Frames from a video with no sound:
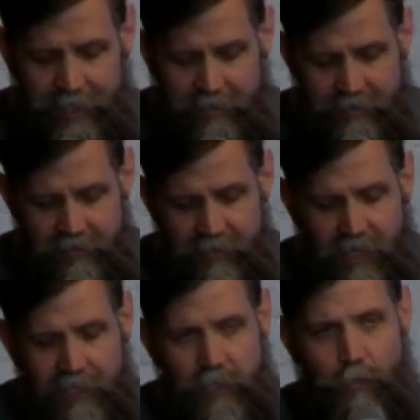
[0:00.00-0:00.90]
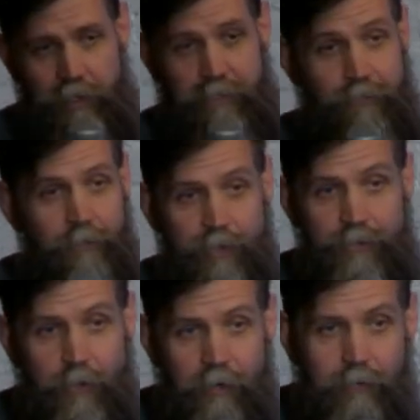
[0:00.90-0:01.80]
This is a lot of noise for the
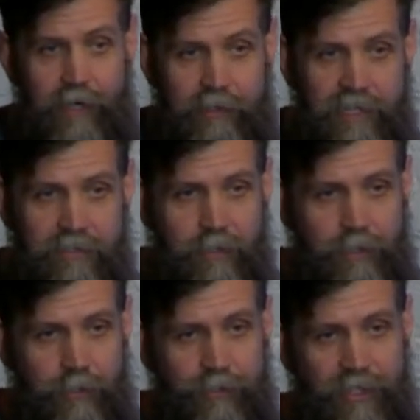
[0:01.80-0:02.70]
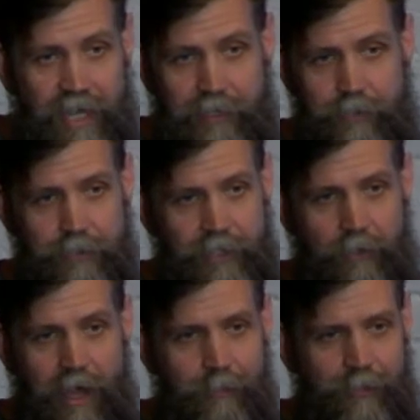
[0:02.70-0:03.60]
most part, right? These are your scanners,
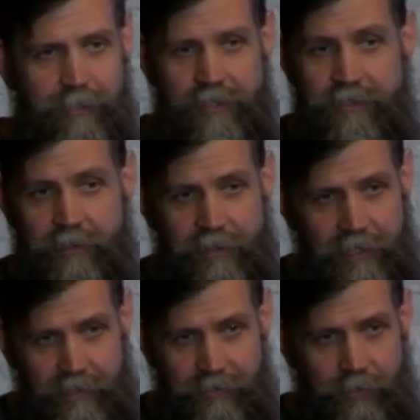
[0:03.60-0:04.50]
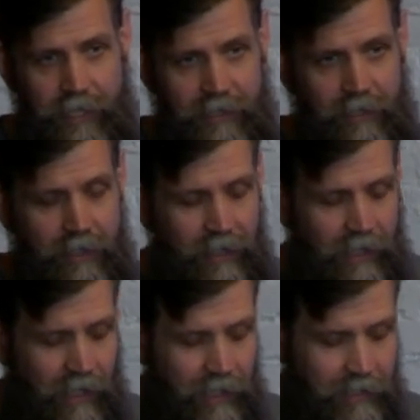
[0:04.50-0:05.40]
your opportunistic things, right?
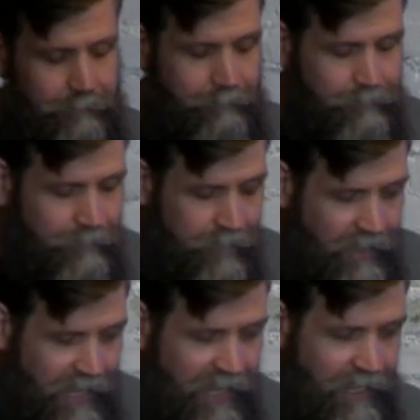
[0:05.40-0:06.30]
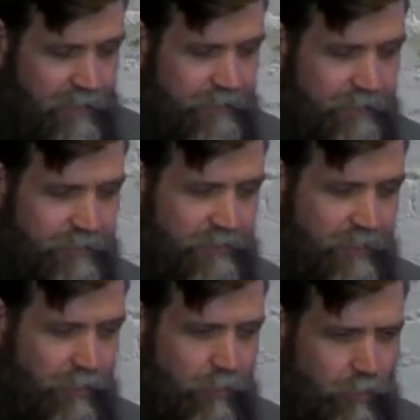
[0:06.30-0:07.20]
And
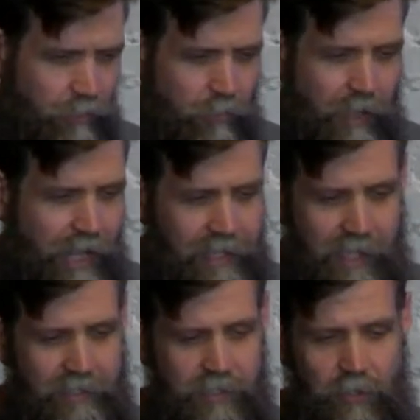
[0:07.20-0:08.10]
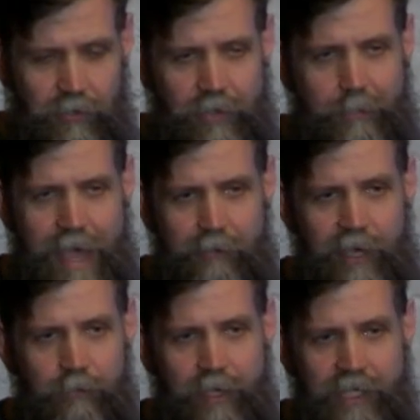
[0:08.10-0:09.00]
so I just call it the
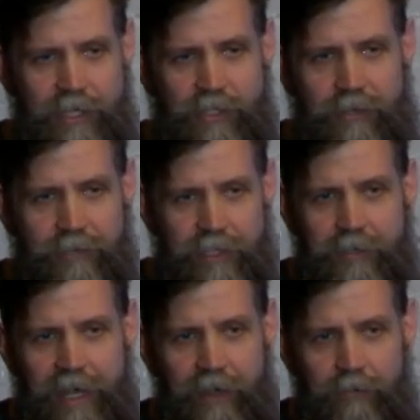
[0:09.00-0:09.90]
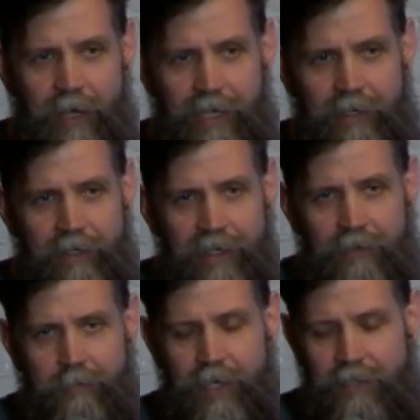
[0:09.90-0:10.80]
background radiation of the internet, right?
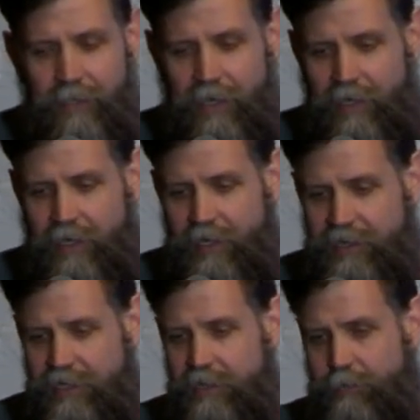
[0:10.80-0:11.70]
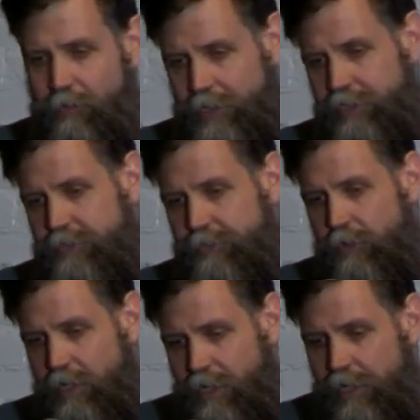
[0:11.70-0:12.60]
But I think the point is
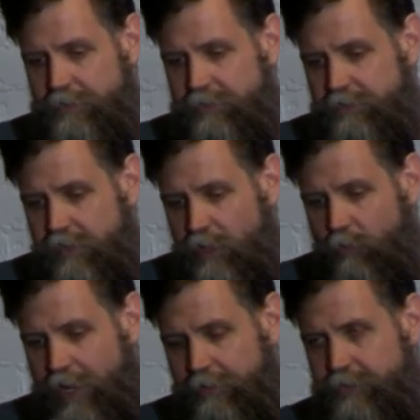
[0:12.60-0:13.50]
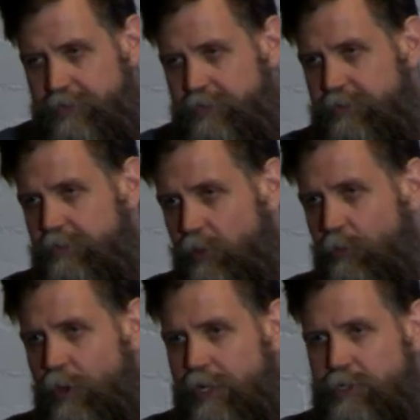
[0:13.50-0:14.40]
for us, we have so
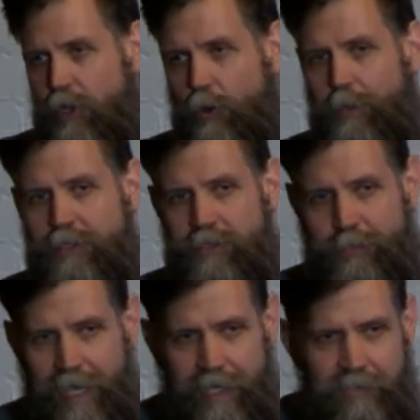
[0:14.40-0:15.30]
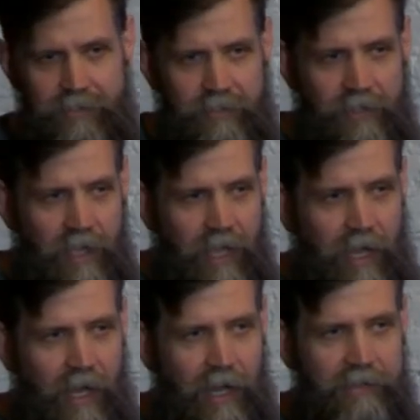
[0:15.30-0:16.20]
much open space
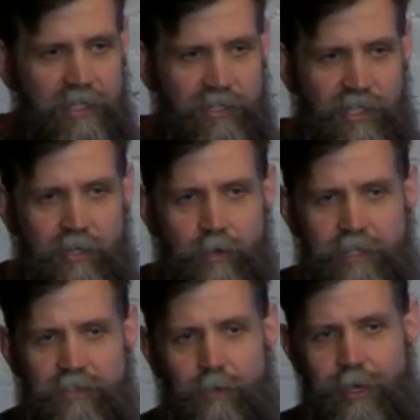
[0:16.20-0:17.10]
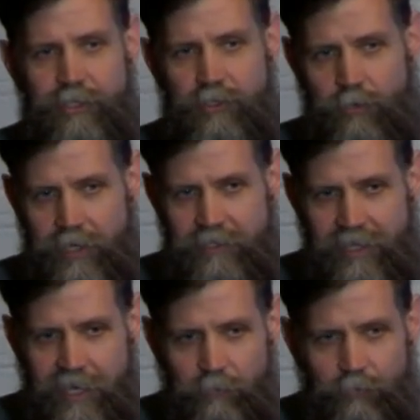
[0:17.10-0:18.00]
that generates so much noise,
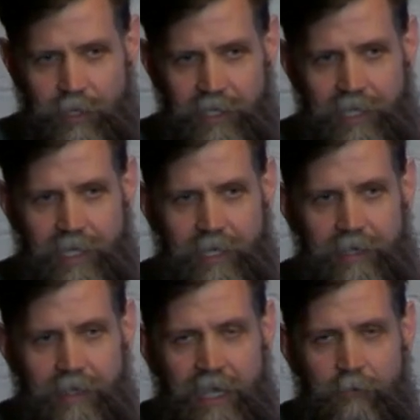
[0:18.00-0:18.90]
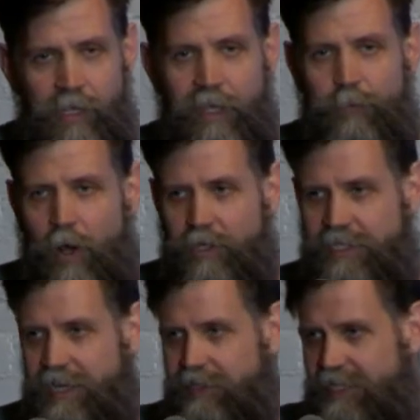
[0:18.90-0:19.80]
like it really bogs
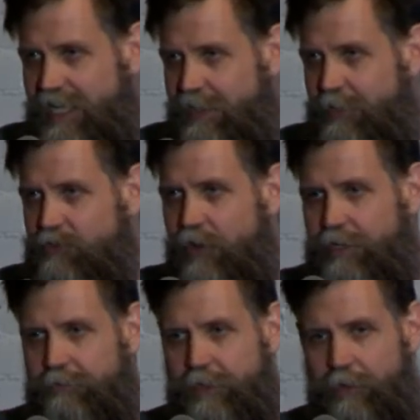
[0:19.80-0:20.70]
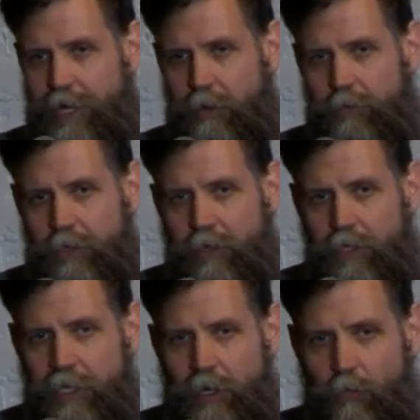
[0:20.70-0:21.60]
down the team in trying to figure out,
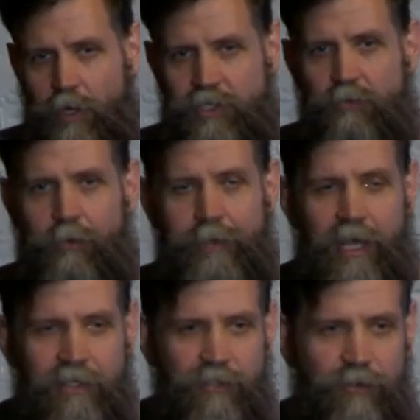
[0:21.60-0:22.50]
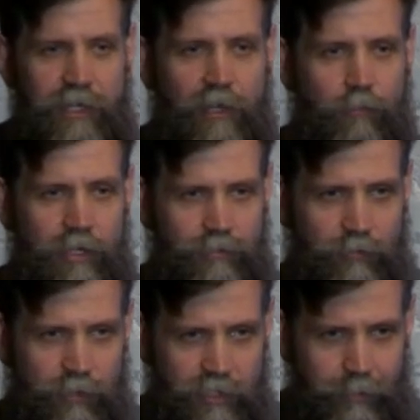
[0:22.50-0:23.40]
what should we be concentrating on and what
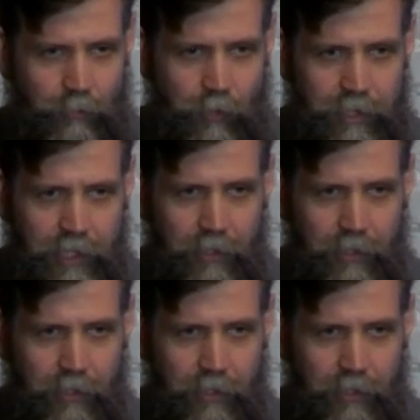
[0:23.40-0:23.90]
we should be working